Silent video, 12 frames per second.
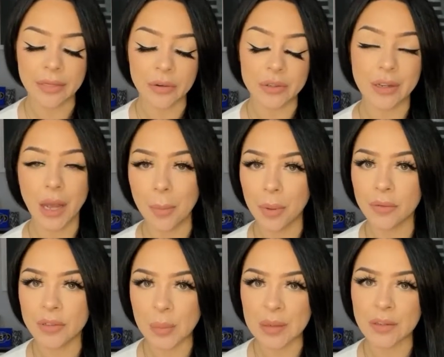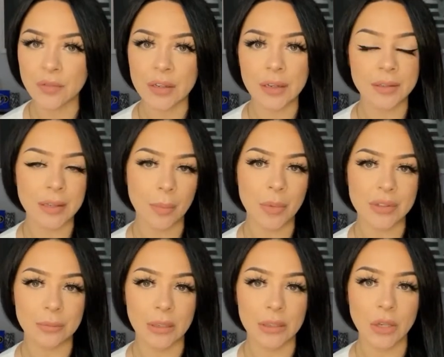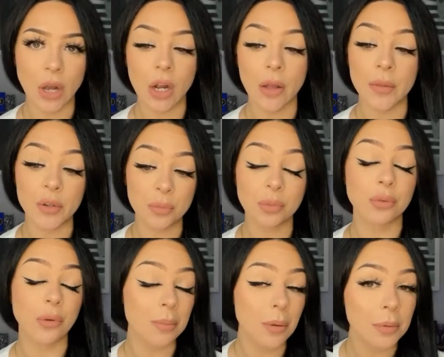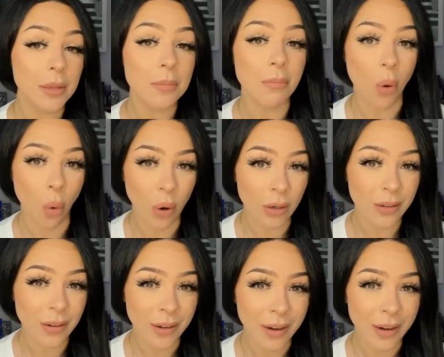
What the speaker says: There's a couple of specific examples I'm going to talk on. There's probably more,